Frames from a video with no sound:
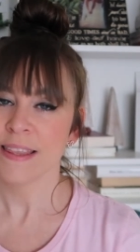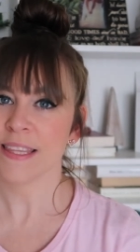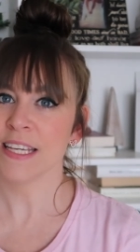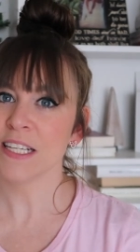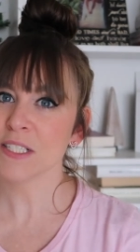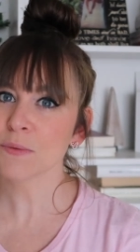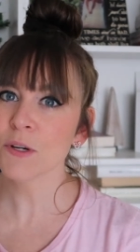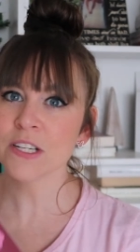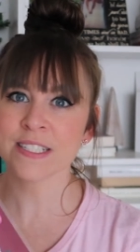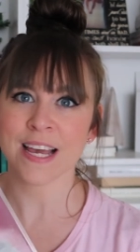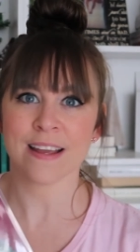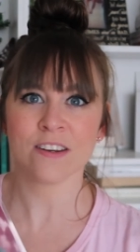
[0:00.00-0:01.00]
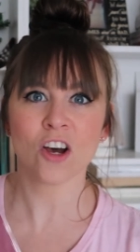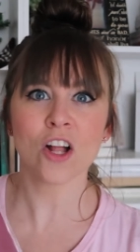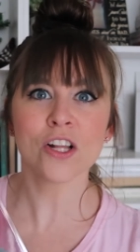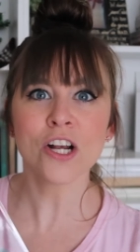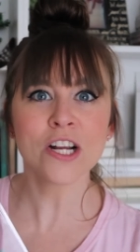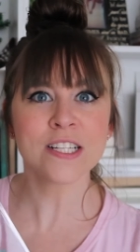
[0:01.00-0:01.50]
These were
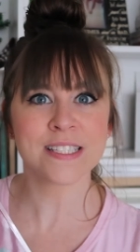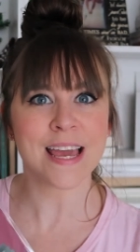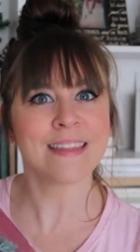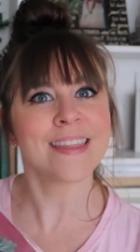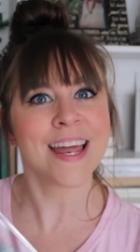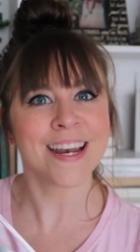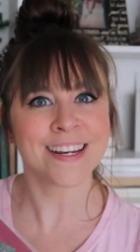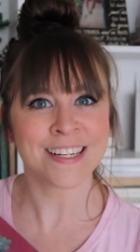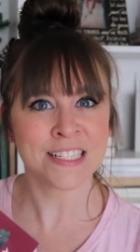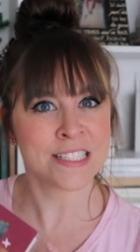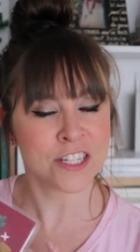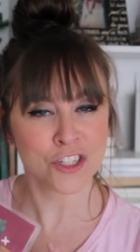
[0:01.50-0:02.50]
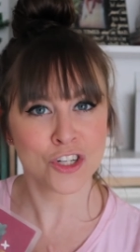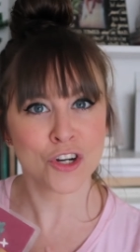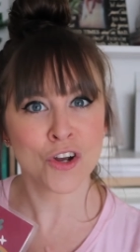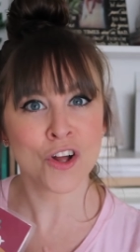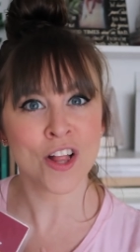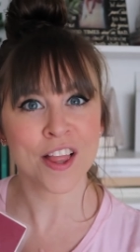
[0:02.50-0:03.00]
$10 and then an
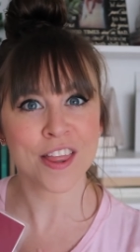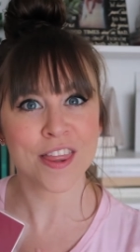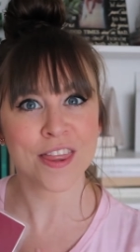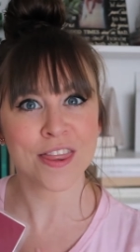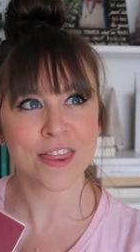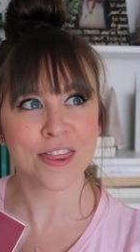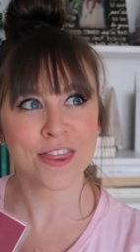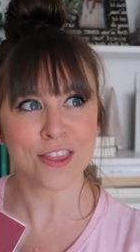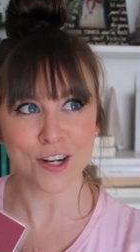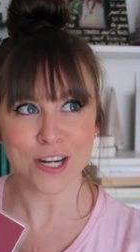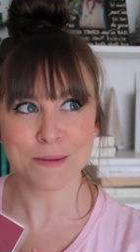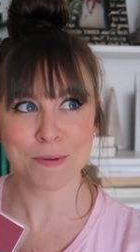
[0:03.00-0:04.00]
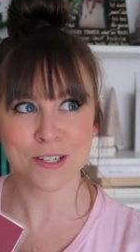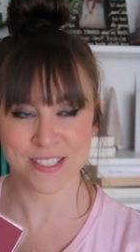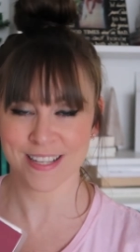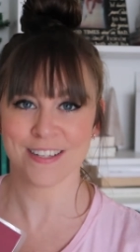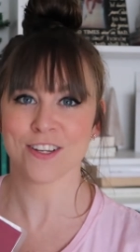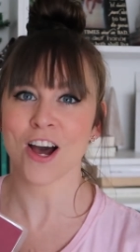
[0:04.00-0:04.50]
additional
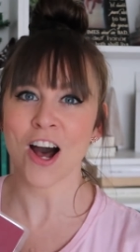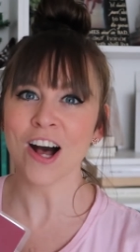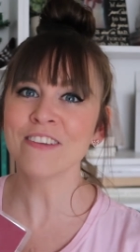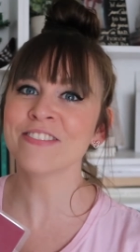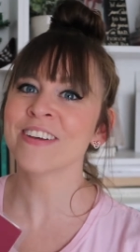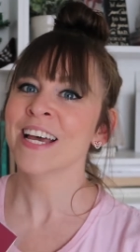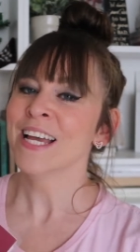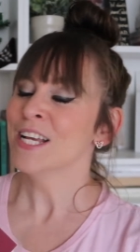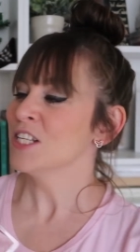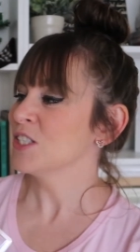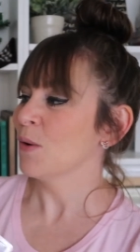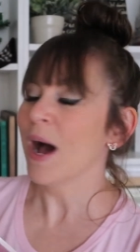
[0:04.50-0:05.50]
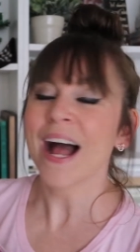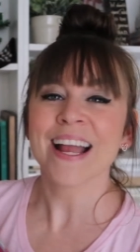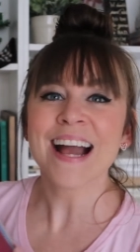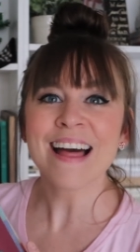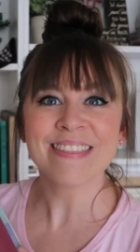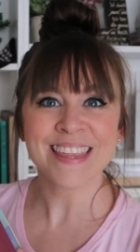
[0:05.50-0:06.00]
30% off. So I
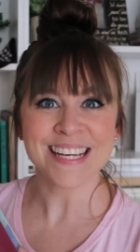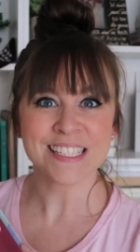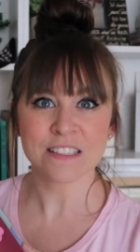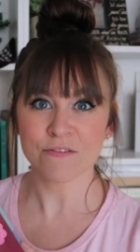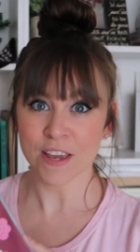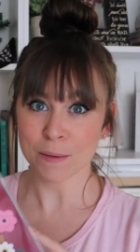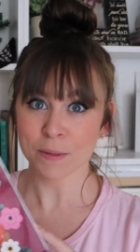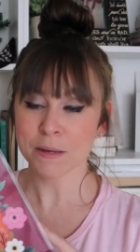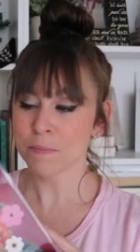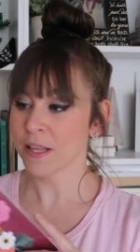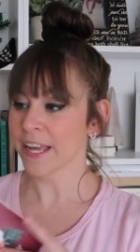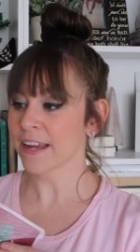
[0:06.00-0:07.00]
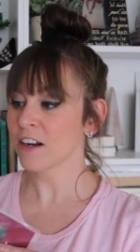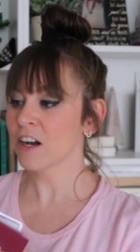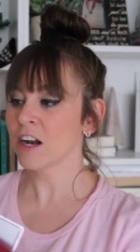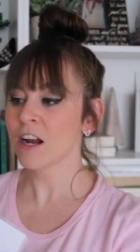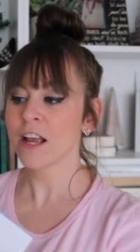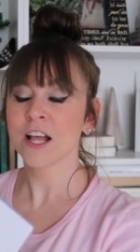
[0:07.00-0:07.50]
got this family
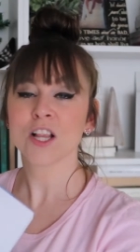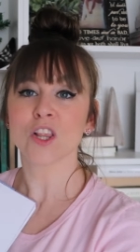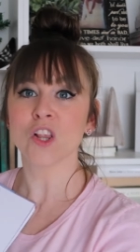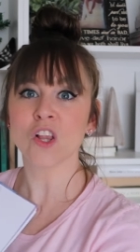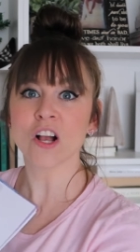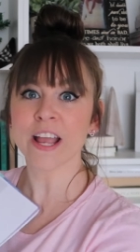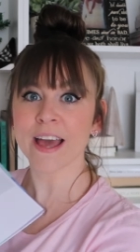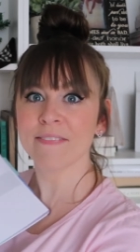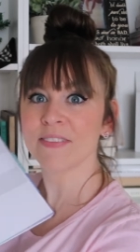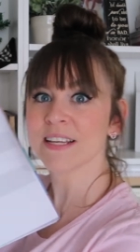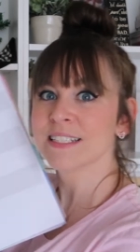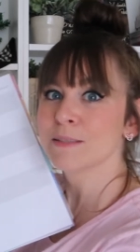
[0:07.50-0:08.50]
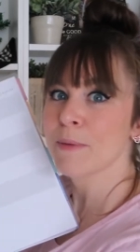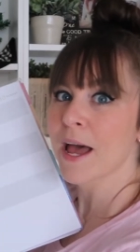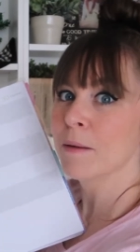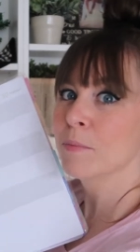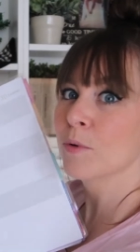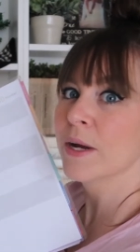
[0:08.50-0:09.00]
planner. Look at this
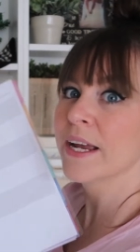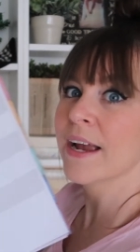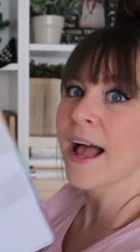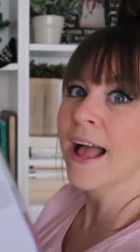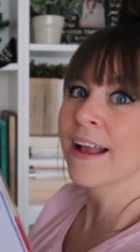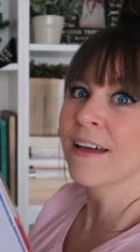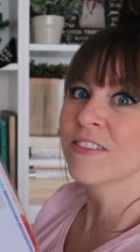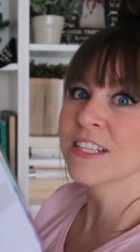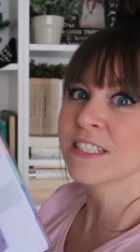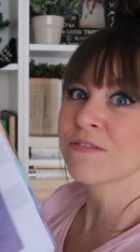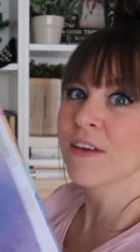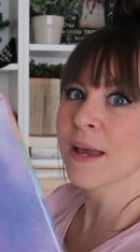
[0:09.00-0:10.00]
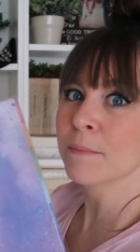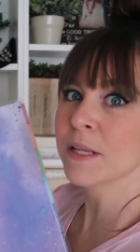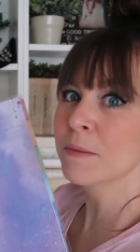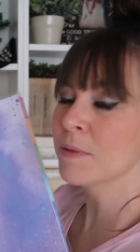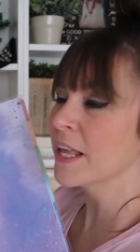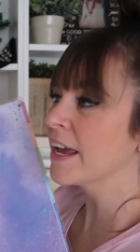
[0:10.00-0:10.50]
bad boy. I got this
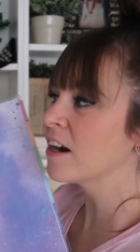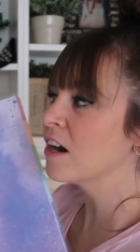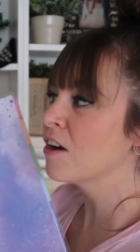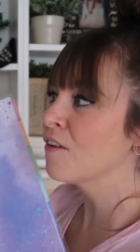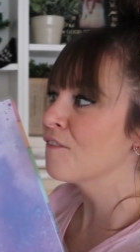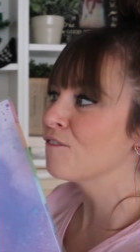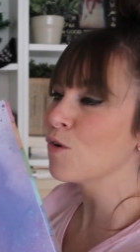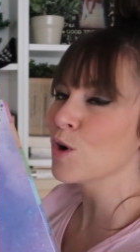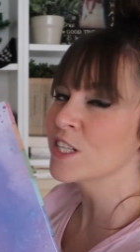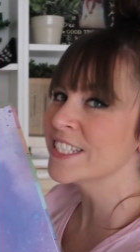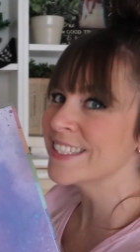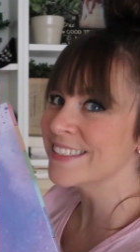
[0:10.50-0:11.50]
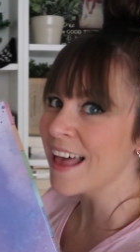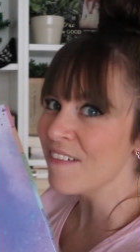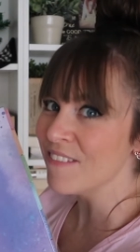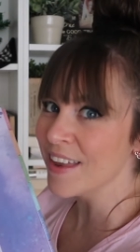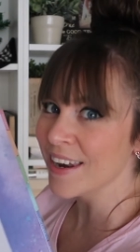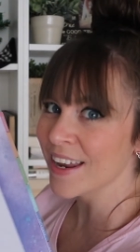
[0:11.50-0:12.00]
family planner for
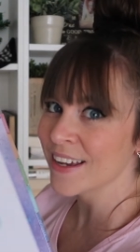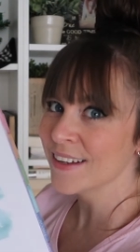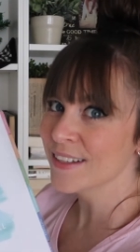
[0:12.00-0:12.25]
$7